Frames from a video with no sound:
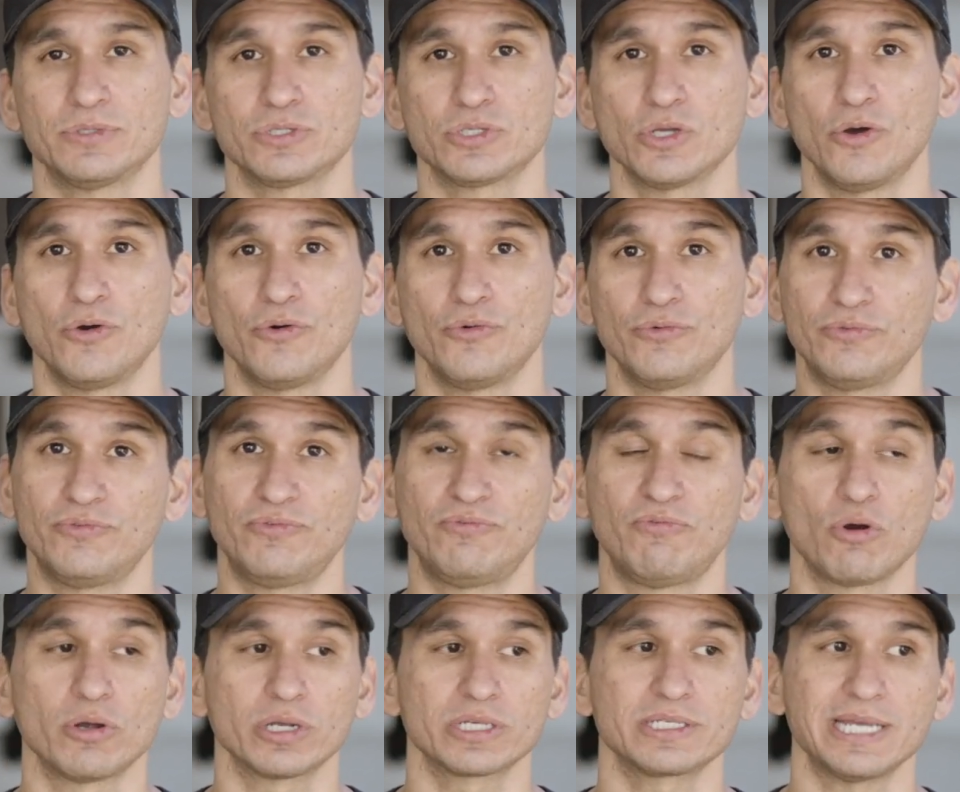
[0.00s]
So
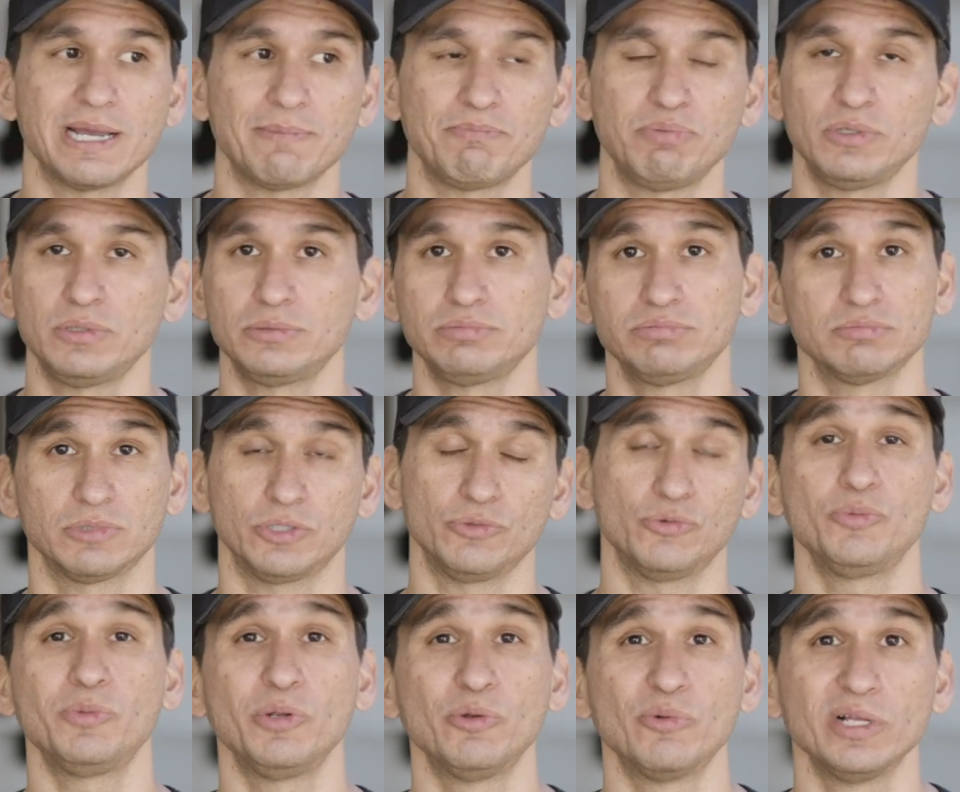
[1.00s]
for example, it
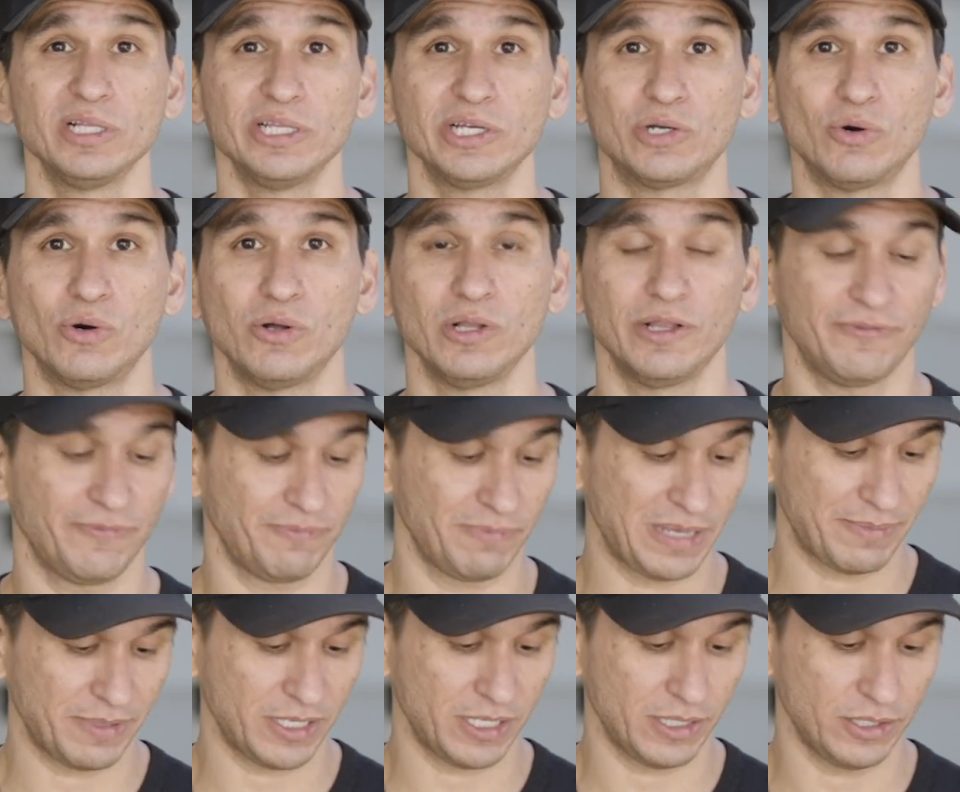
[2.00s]
would be really cool if
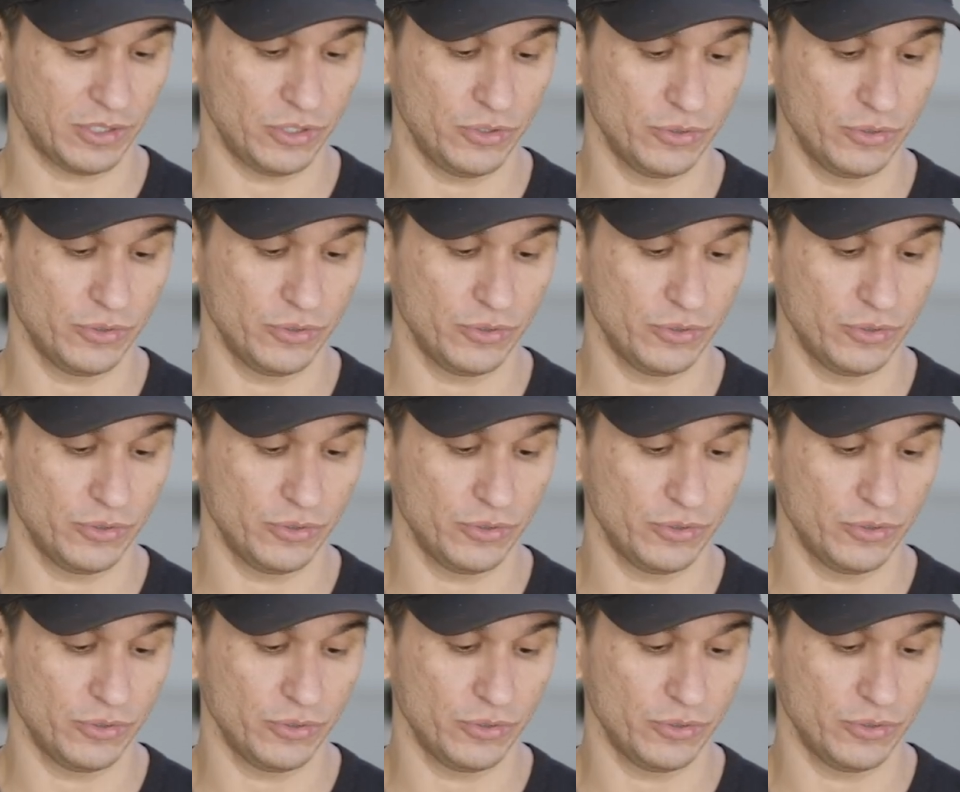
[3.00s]
maybe